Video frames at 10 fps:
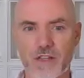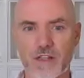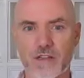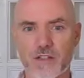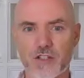of
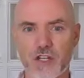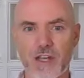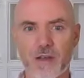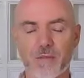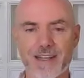guilt,
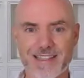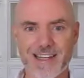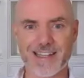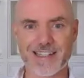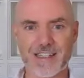shame,
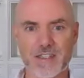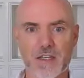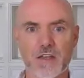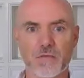anxieties,